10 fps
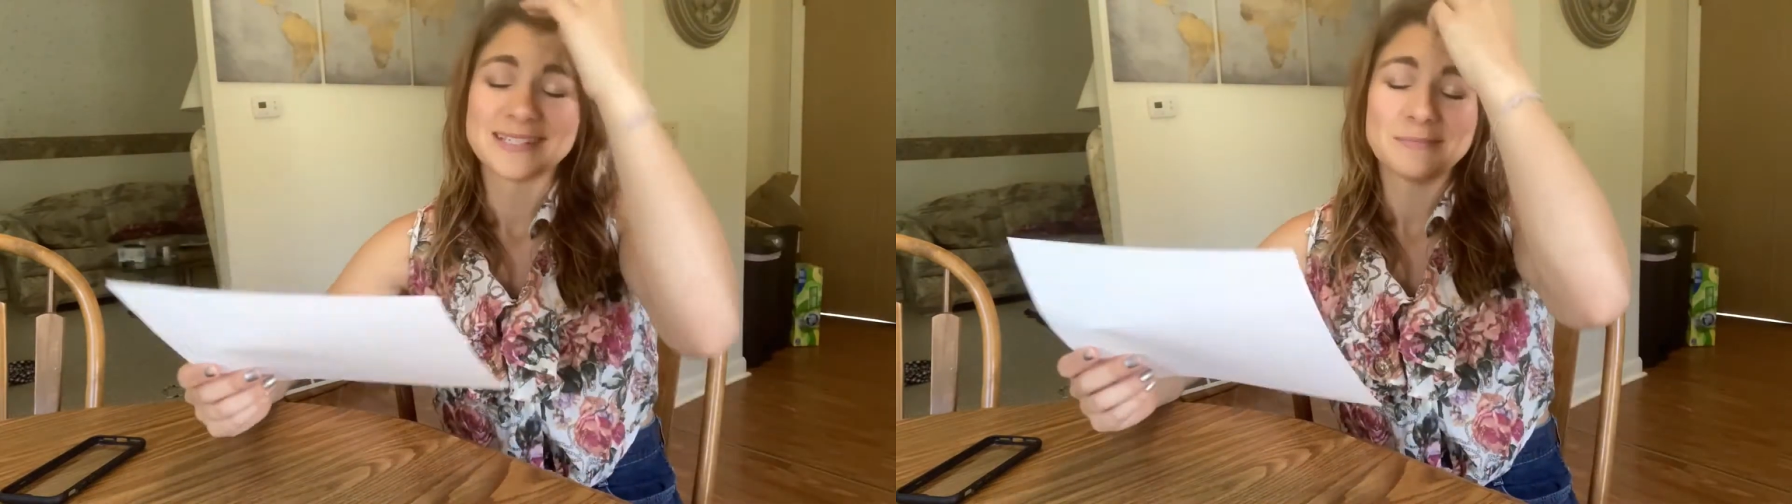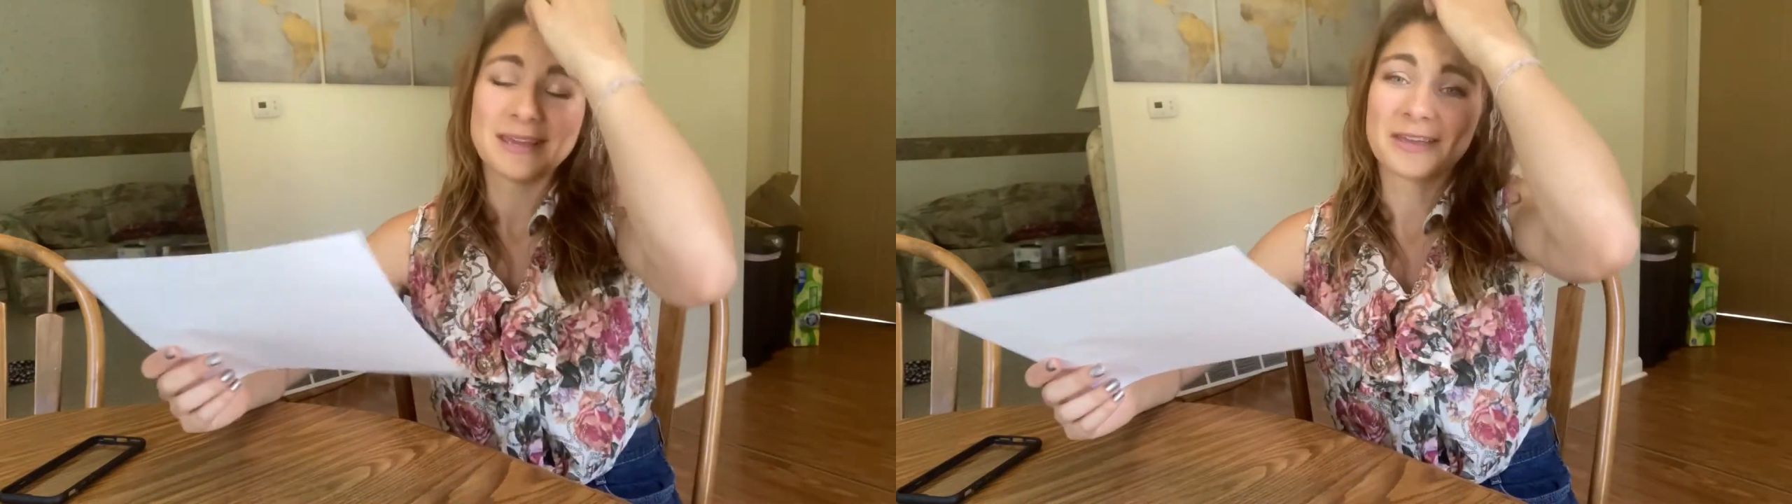
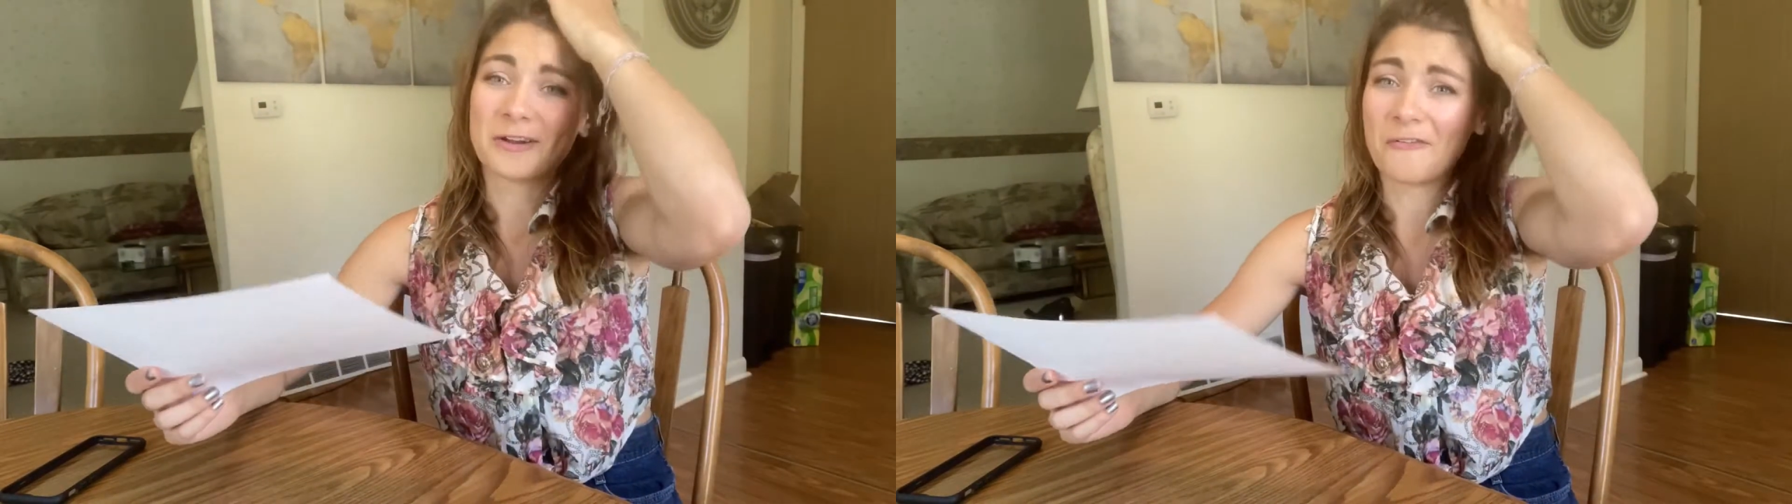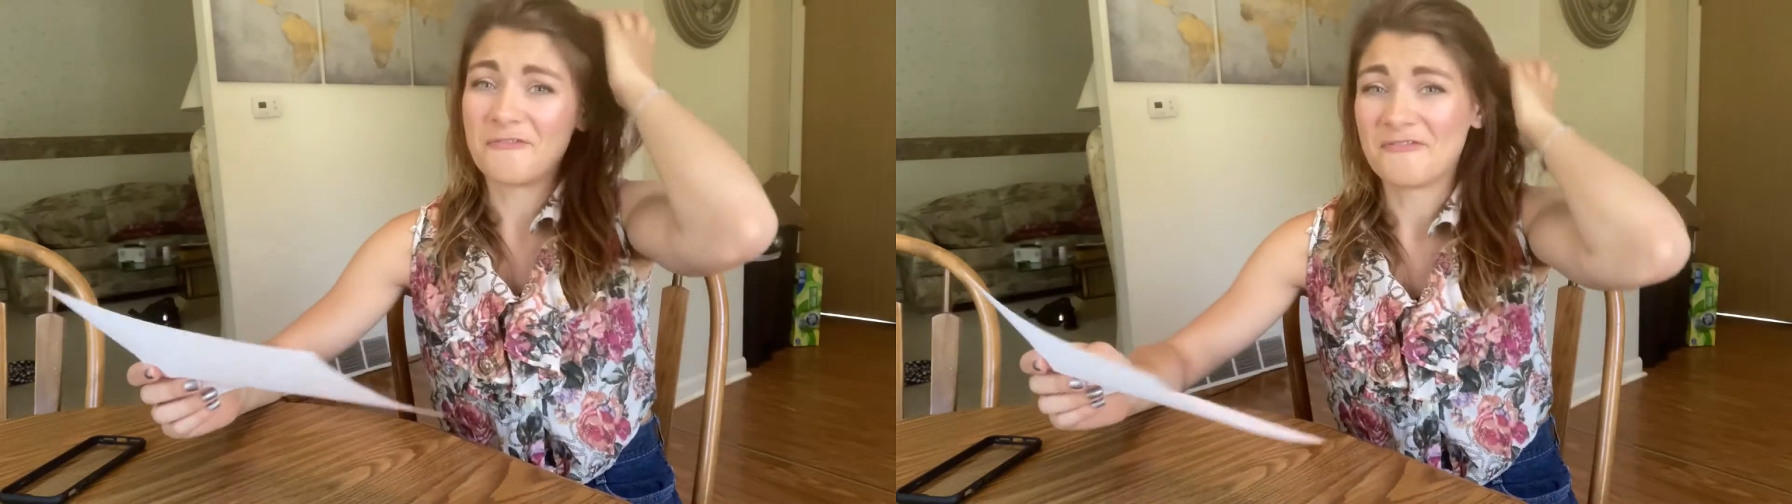to make it
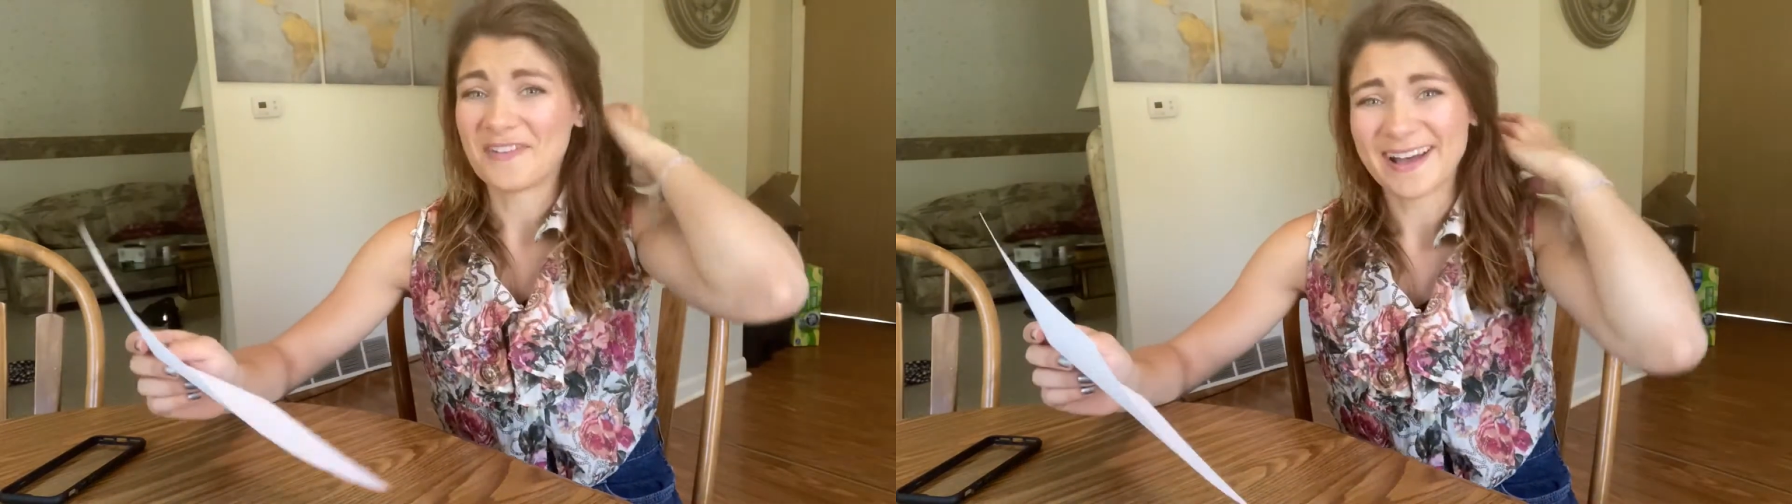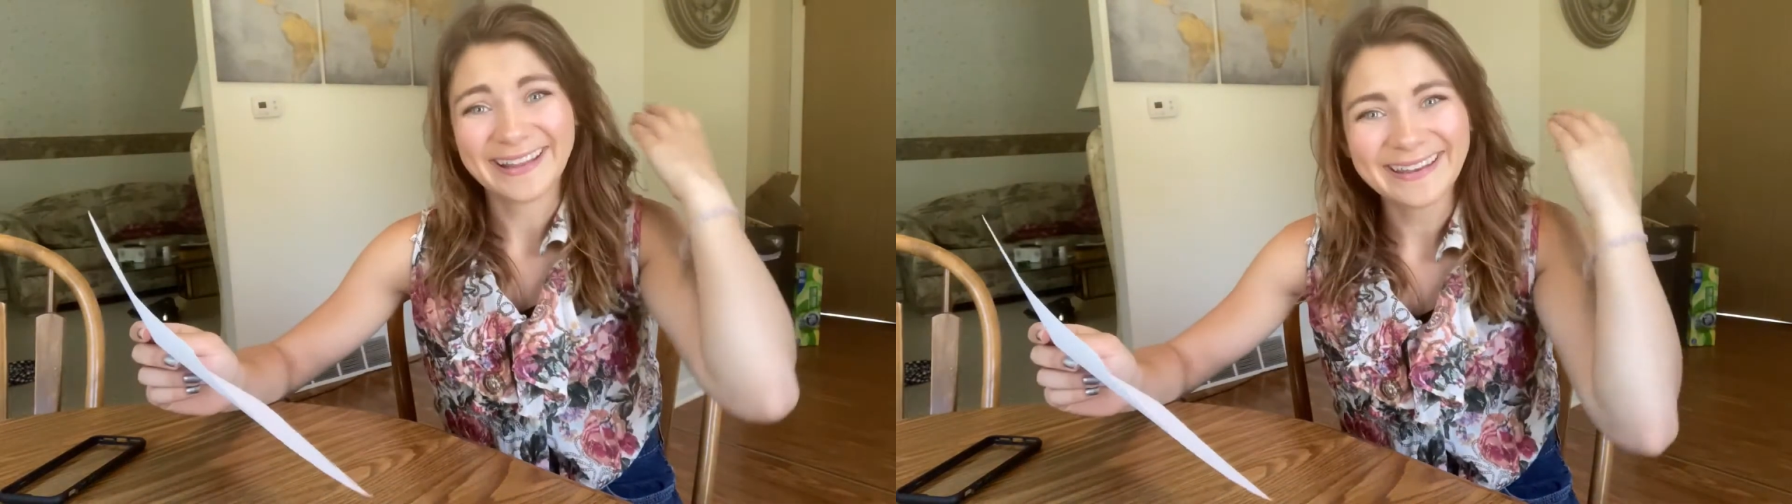all
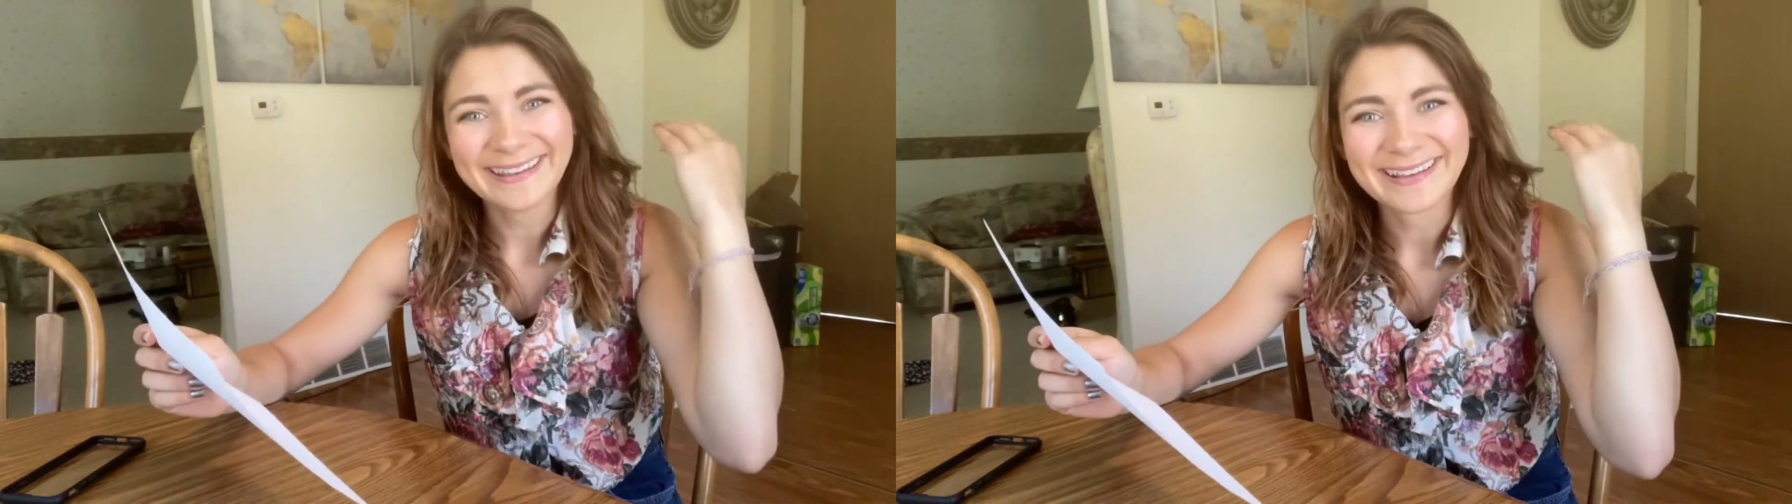fun,